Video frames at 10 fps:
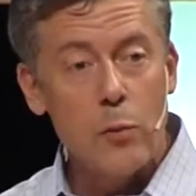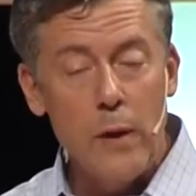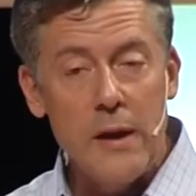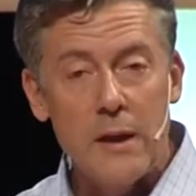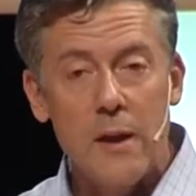a
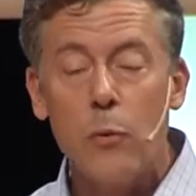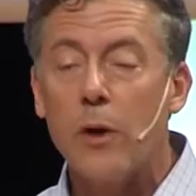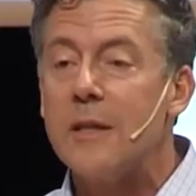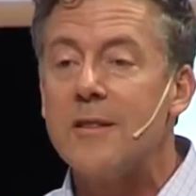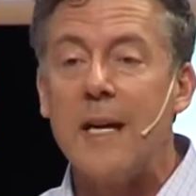week, we're
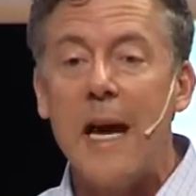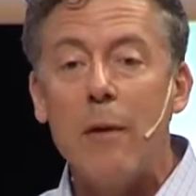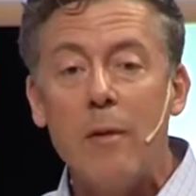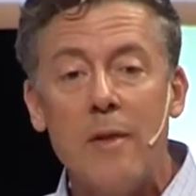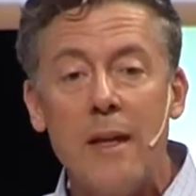going to say
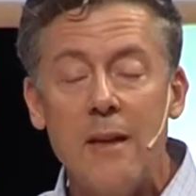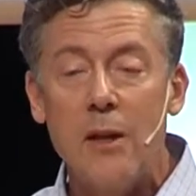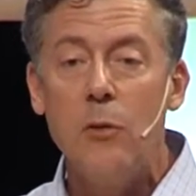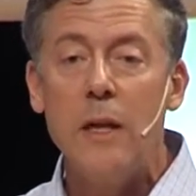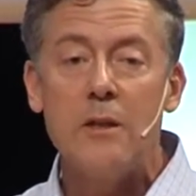everything that
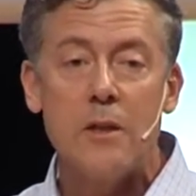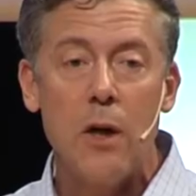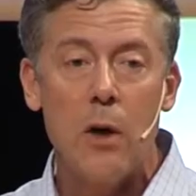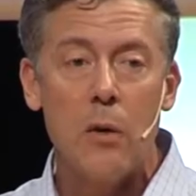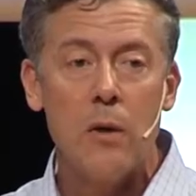you need to
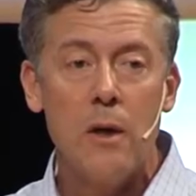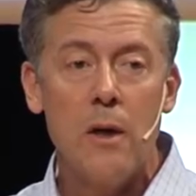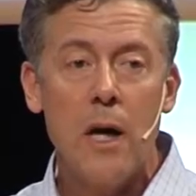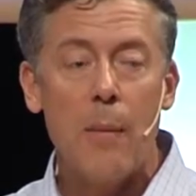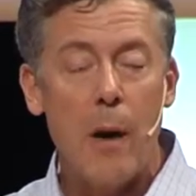know
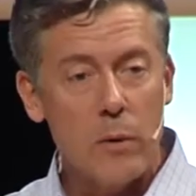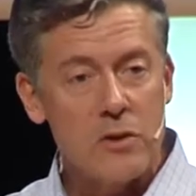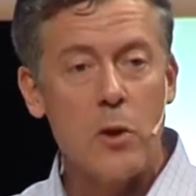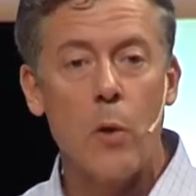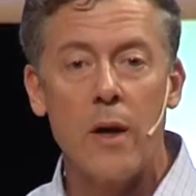about
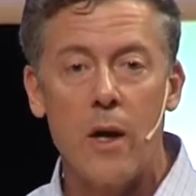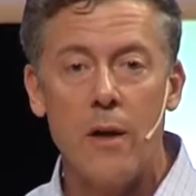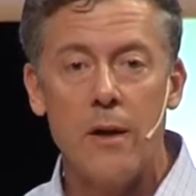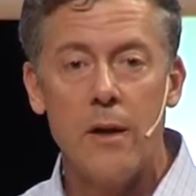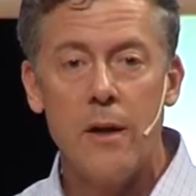what's going
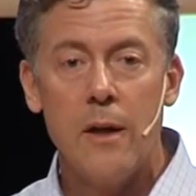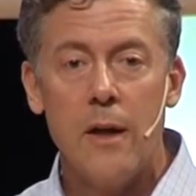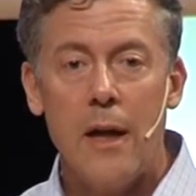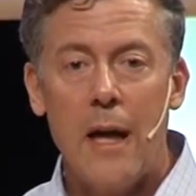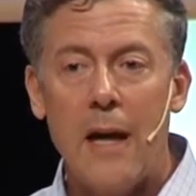on.
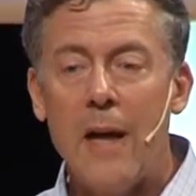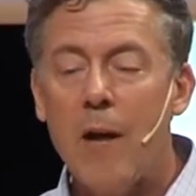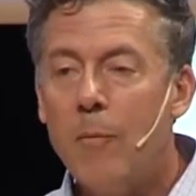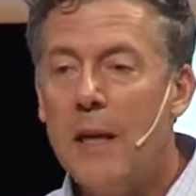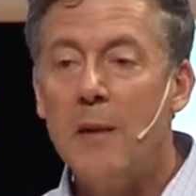And
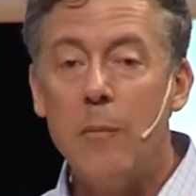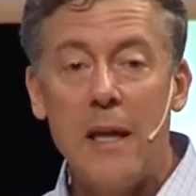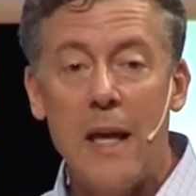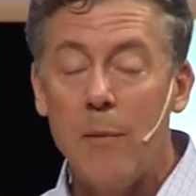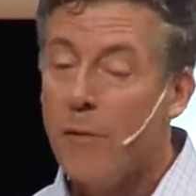that meeting
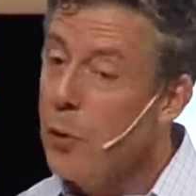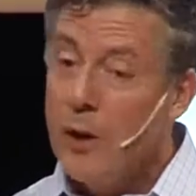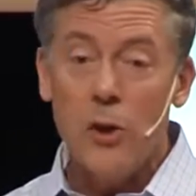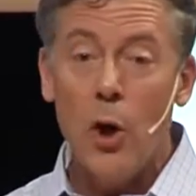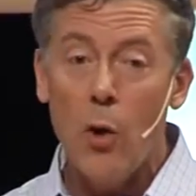became, if you
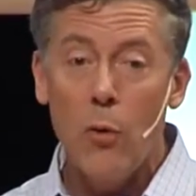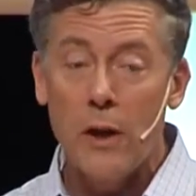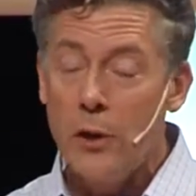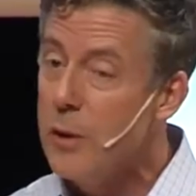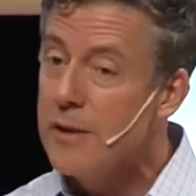didn't go
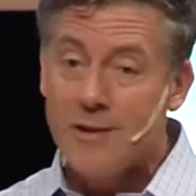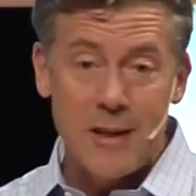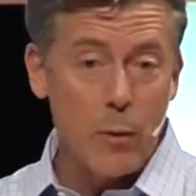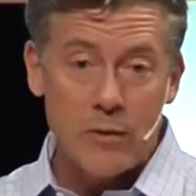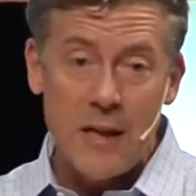and you didn't
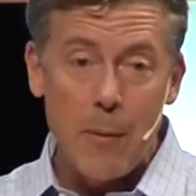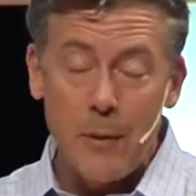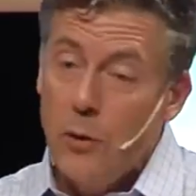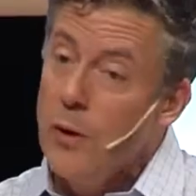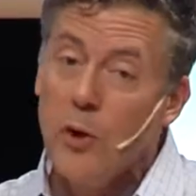see what was
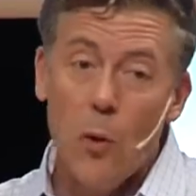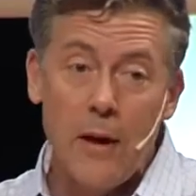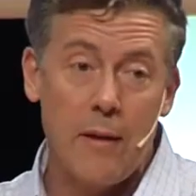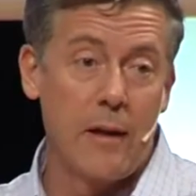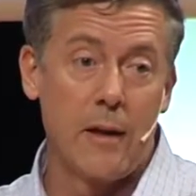happening, you didn't know
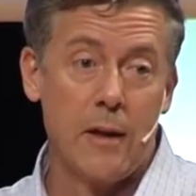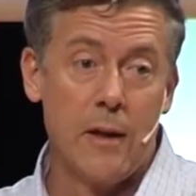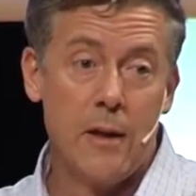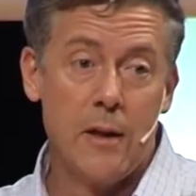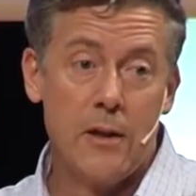anything.
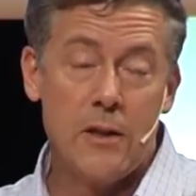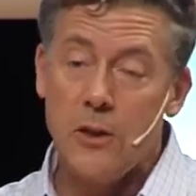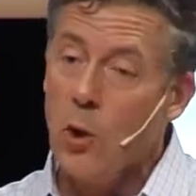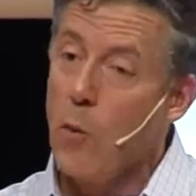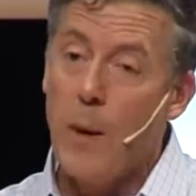
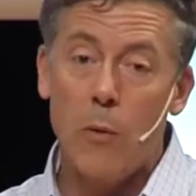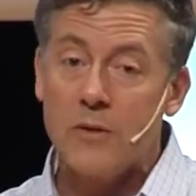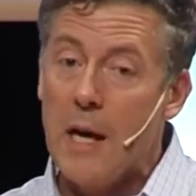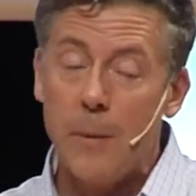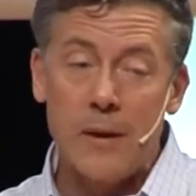Didn't know about what
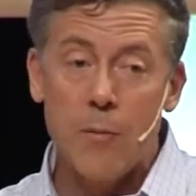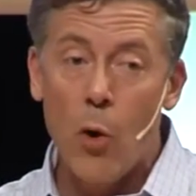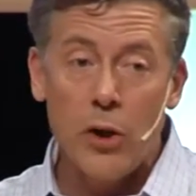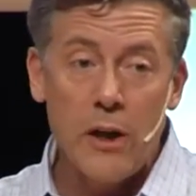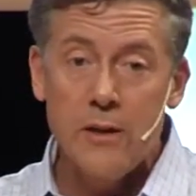was happening in the
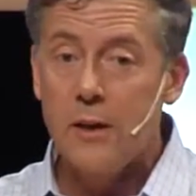market,